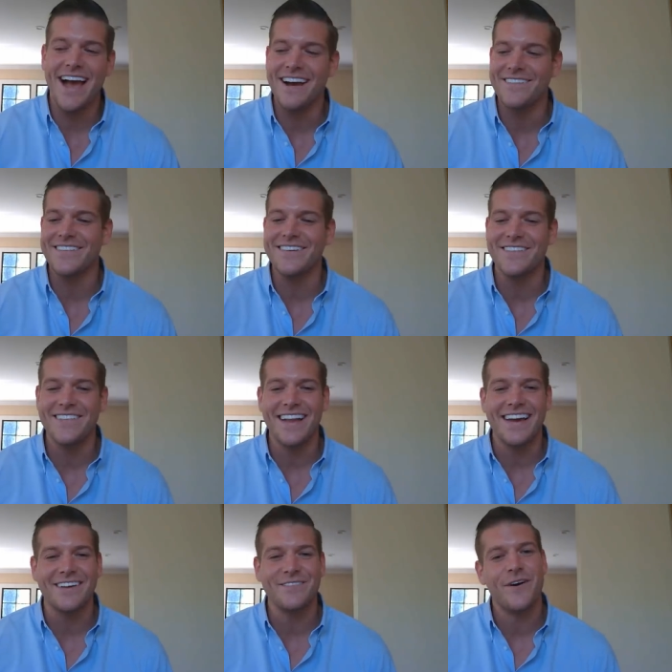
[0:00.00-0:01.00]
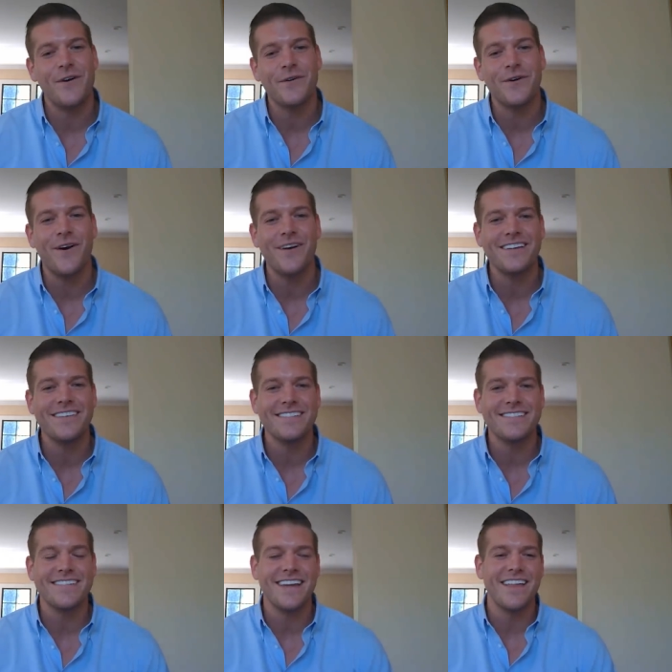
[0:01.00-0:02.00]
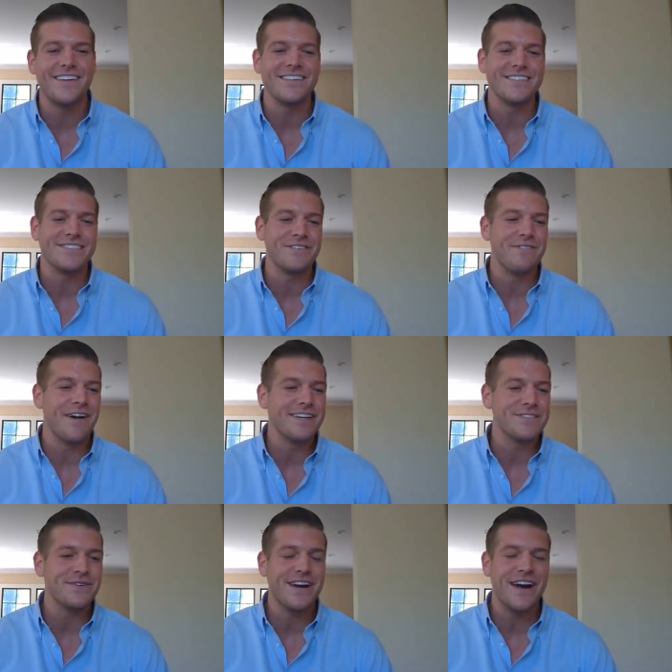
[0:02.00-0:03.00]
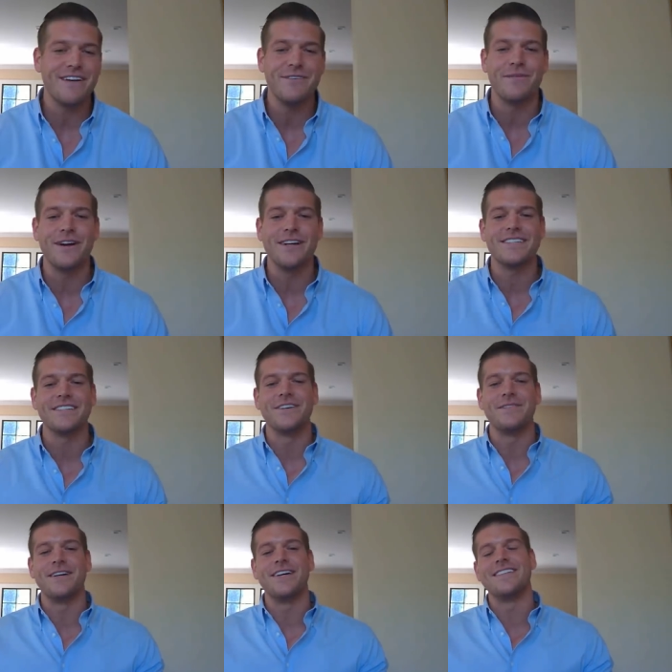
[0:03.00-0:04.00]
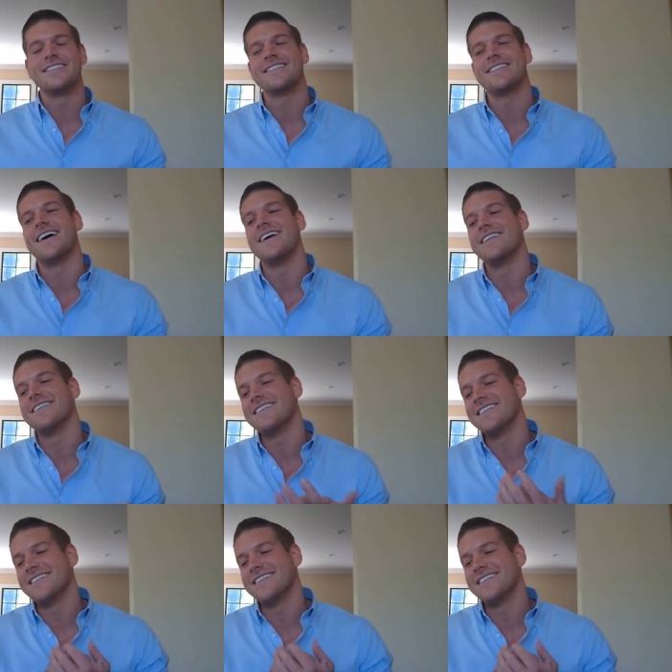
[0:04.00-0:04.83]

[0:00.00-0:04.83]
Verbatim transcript: had, we were like, well, we're all in this together, so we might as well kind of embrace it a little bit. So.